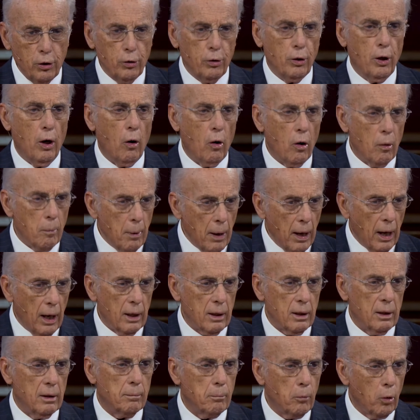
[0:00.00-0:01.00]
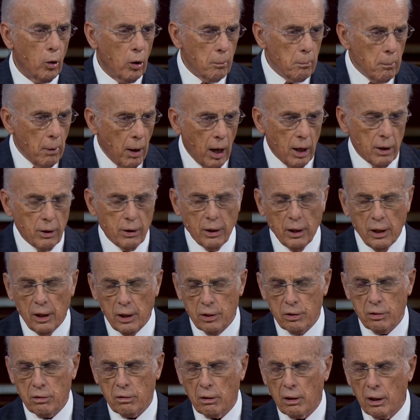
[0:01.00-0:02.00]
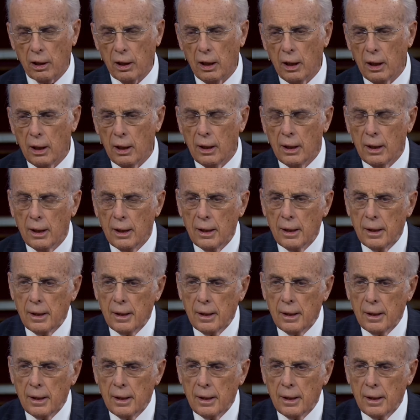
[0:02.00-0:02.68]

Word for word: you know about in more modern history.